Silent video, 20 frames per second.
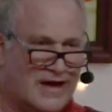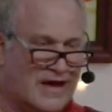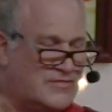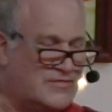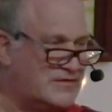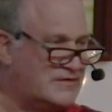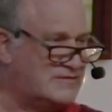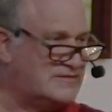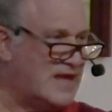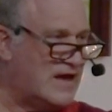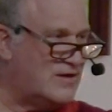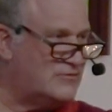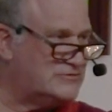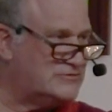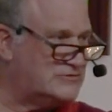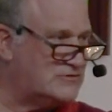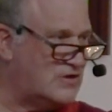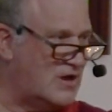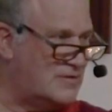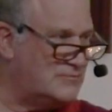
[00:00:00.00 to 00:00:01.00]
I think now
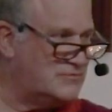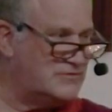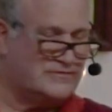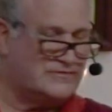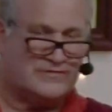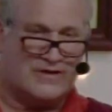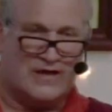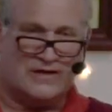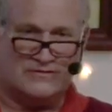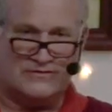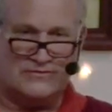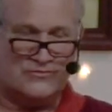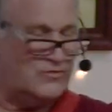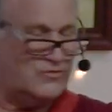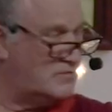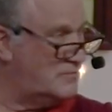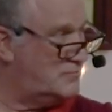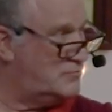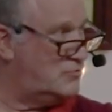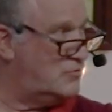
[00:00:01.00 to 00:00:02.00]
it's time to tell the
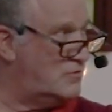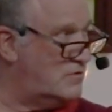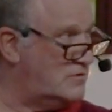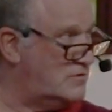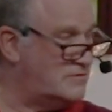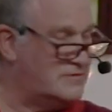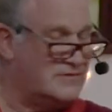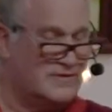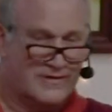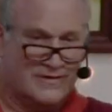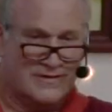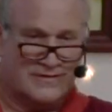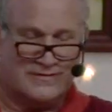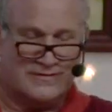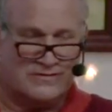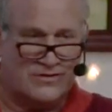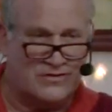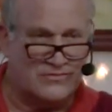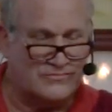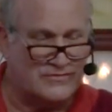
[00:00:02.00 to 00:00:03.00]
all-important
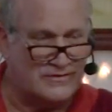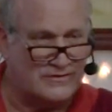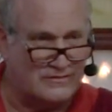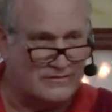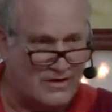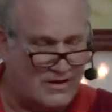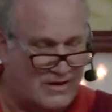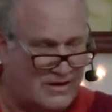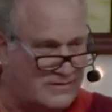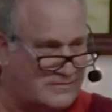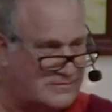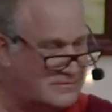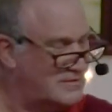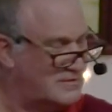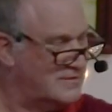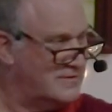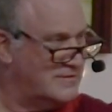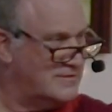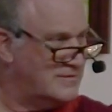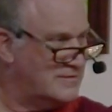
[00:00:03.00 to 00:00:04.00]
closing line
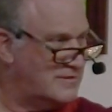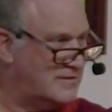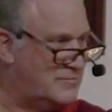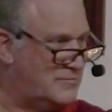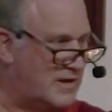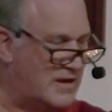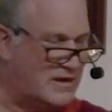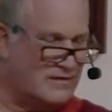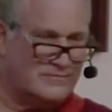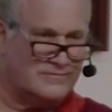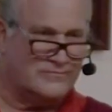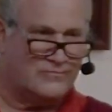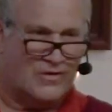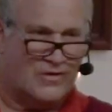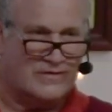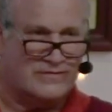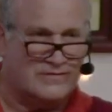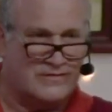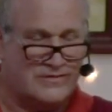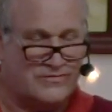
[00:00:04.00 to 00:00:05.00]
about
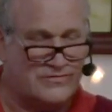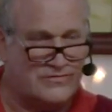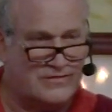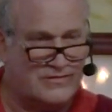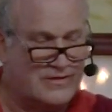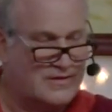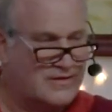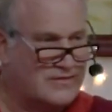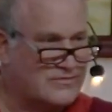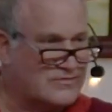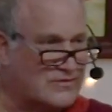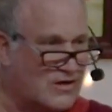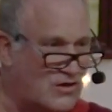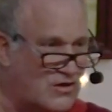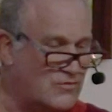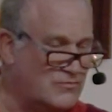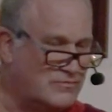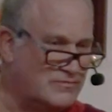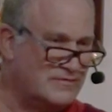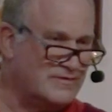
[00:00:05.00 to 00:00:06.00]
oneness.
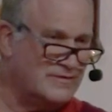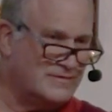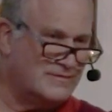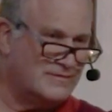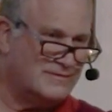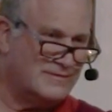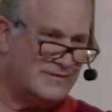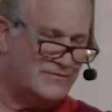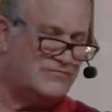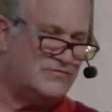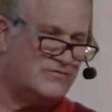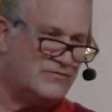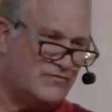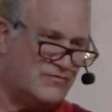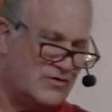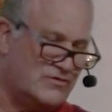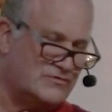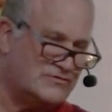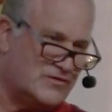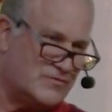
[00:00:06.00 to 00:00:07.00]
So if you've
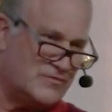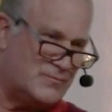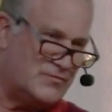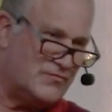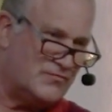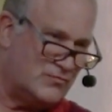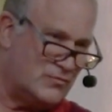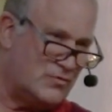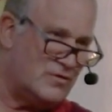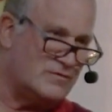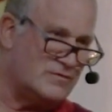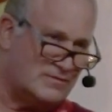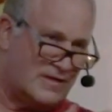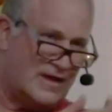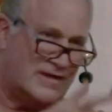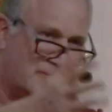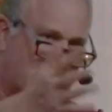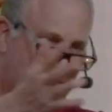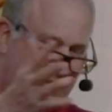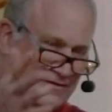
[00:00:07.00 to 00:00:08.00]
heard this before,
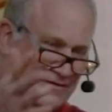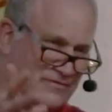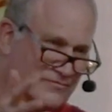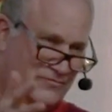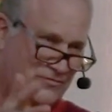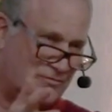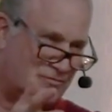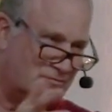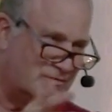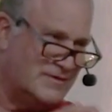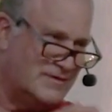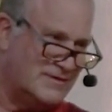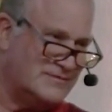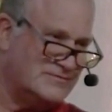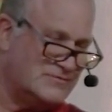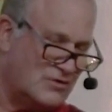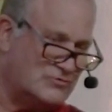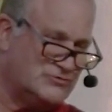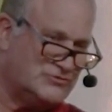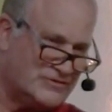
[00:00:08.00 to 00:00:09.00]
like many of you,
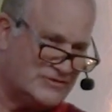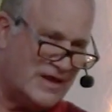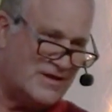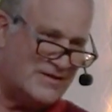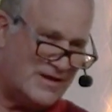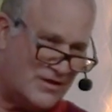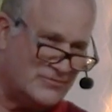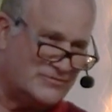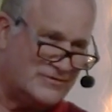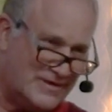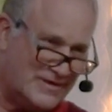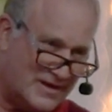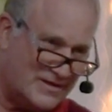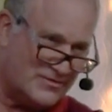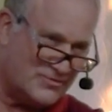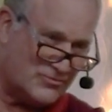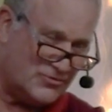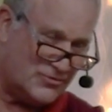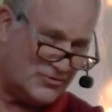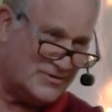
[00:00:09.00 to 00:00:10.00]
don't shout out the
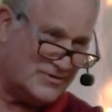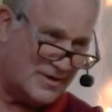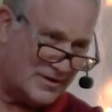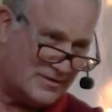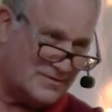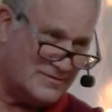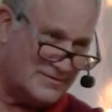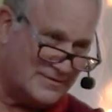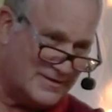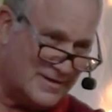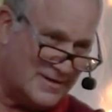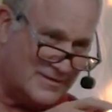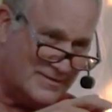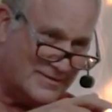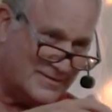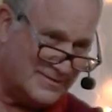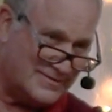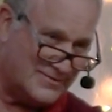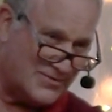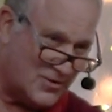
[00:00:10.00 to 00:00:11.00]
answer. You're not going to get
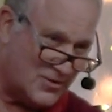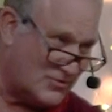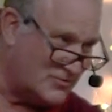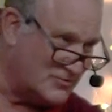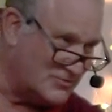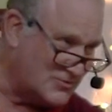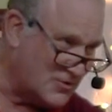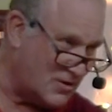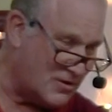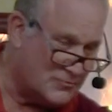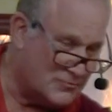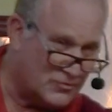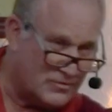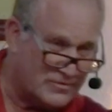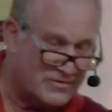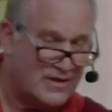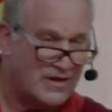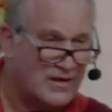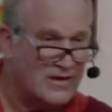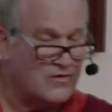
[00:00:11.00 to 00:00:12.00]
any good karma
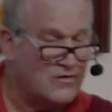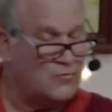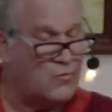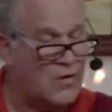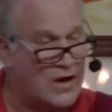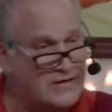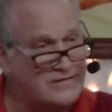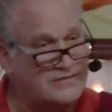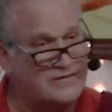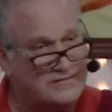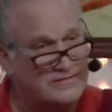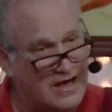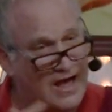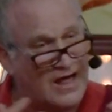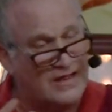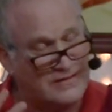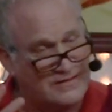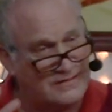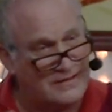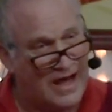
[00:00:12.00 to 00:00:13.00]
points. What did the
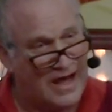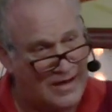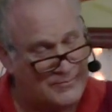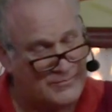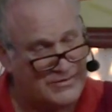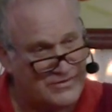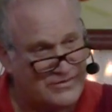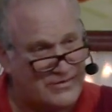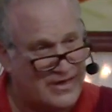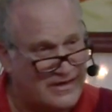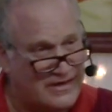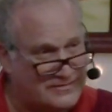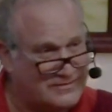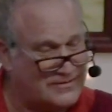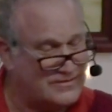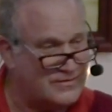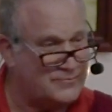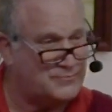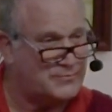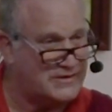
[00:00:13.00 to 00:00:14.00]
Dalai Lama say
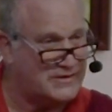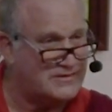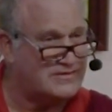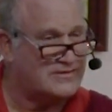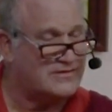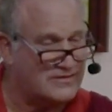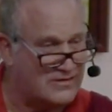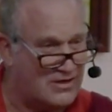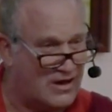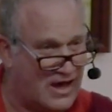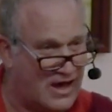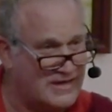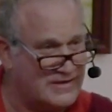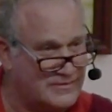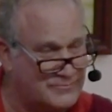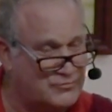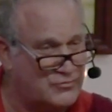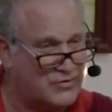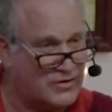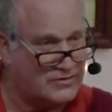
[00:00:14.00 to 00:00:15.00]
to the pizza guy
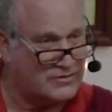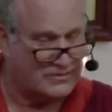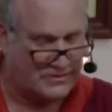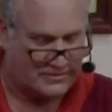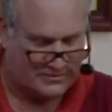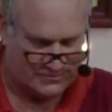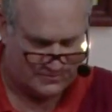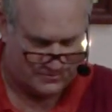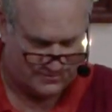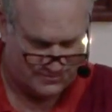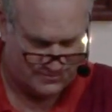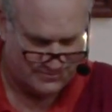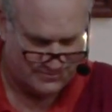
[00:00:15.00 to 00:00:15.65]
in Brooklyn?